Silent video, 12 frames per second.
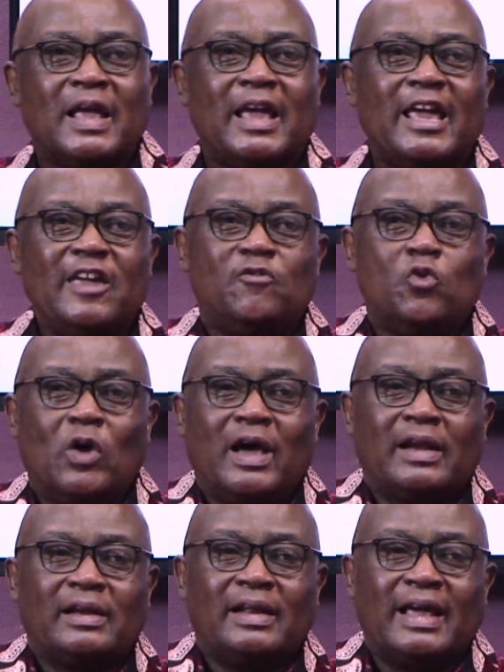if you are
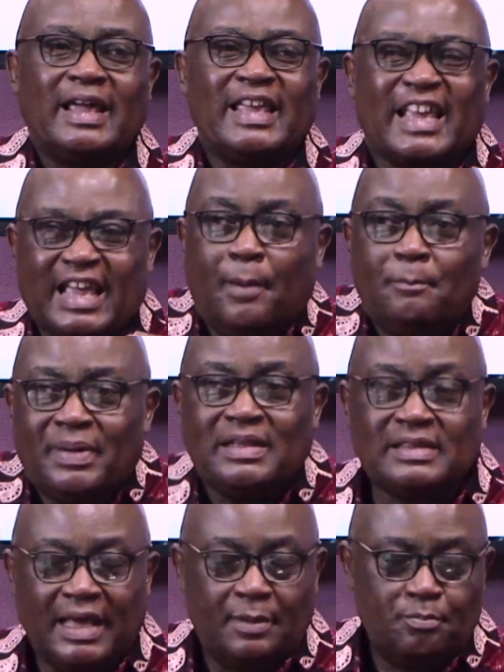an incumbent
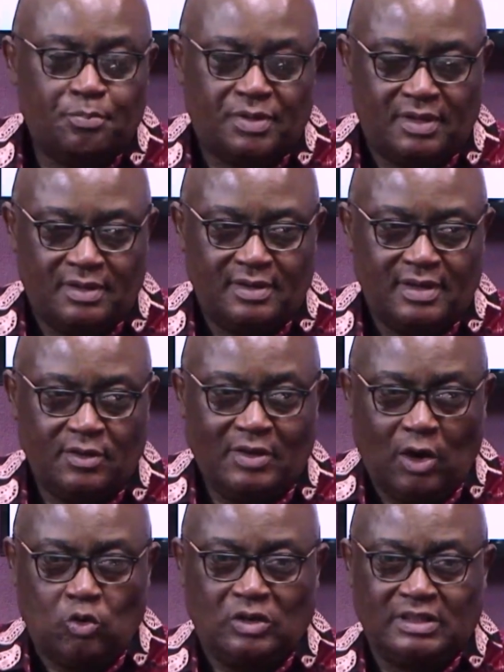MP and you are
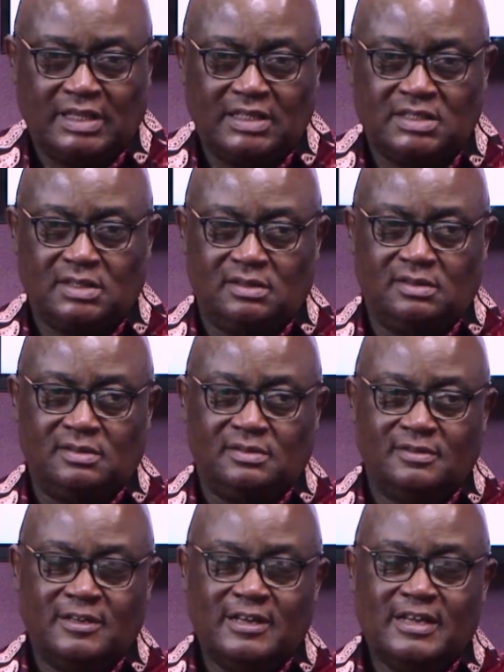contesting,
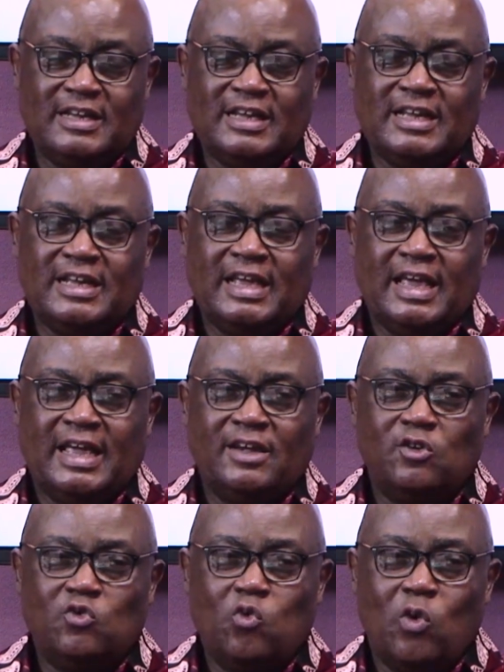and
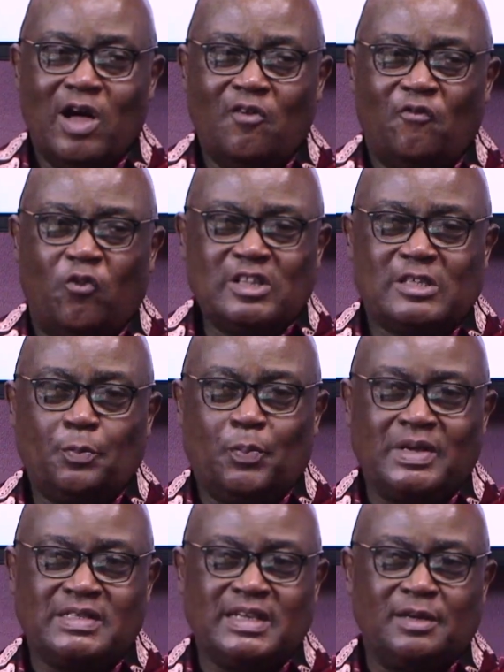you are 40%
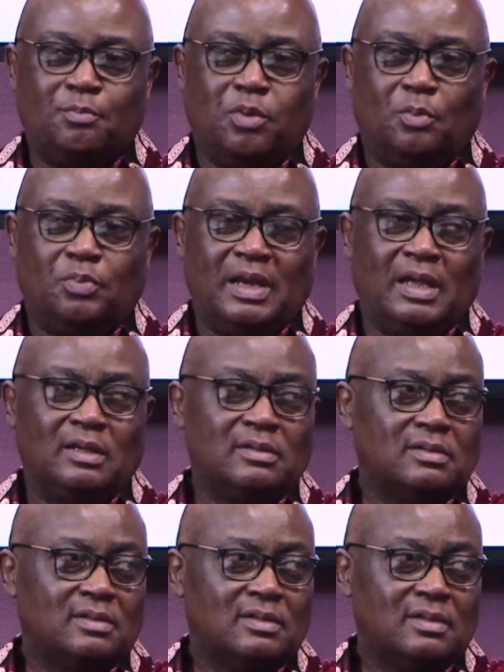popular,
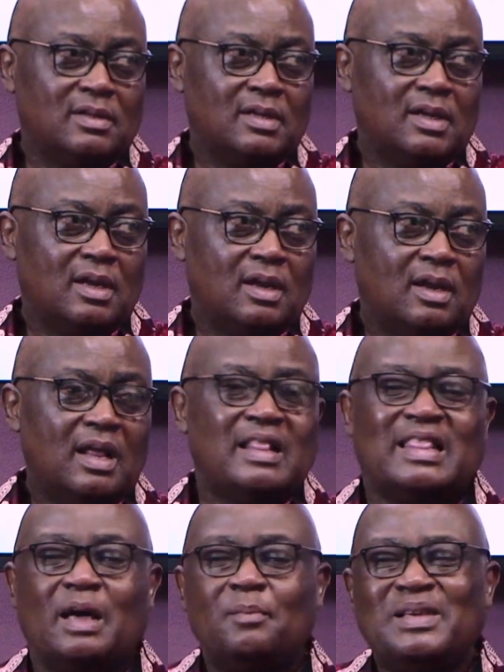
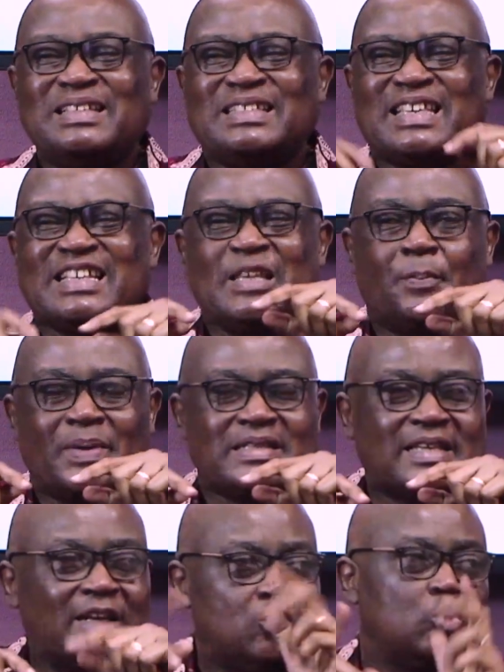that means
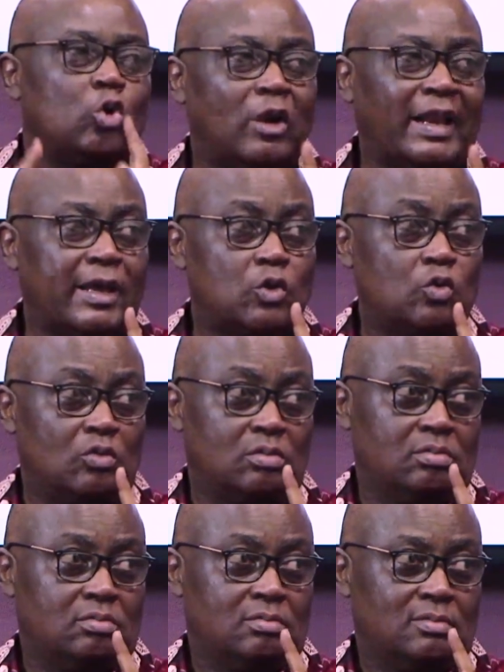60% do not like
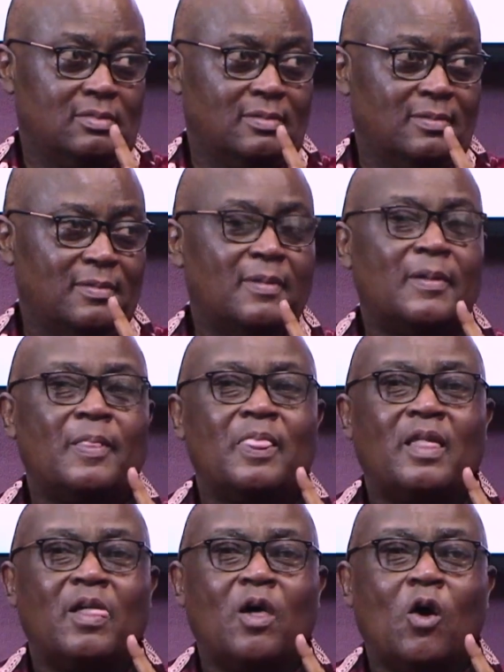you.
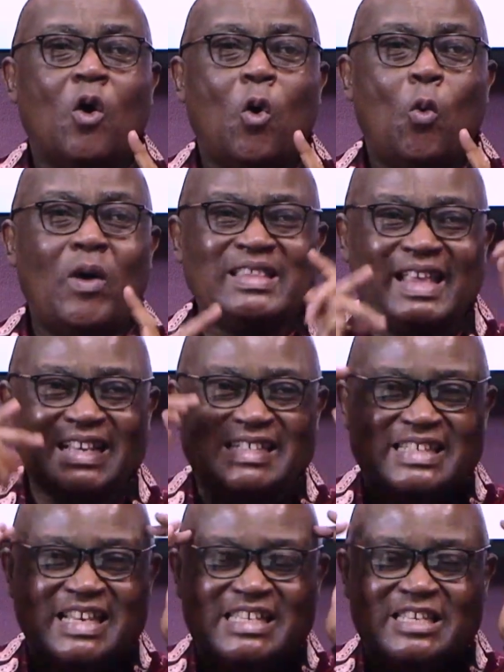What a
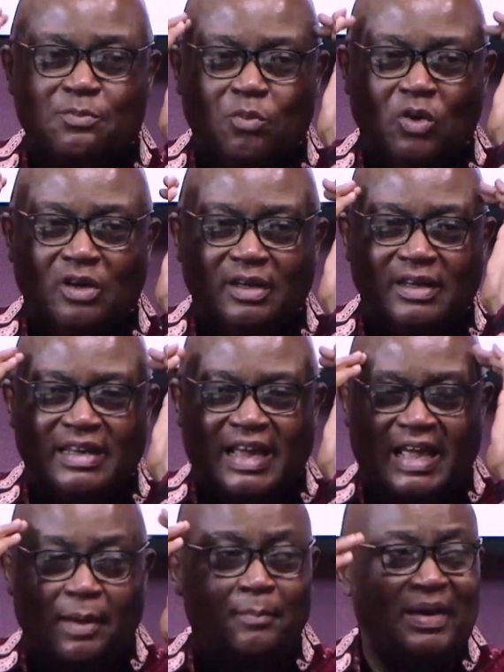sensible
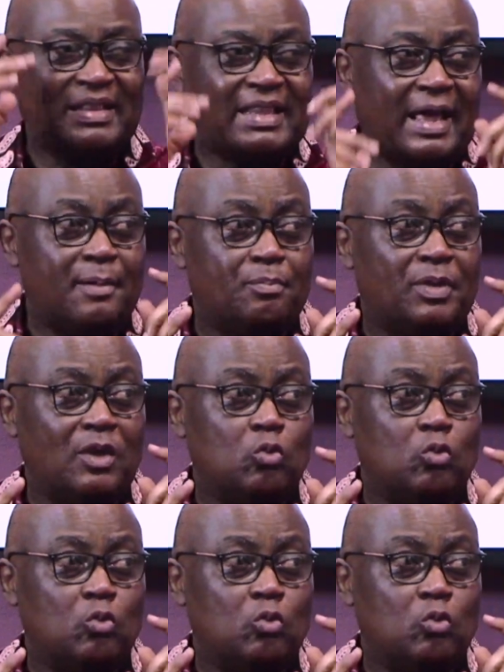incumbent MP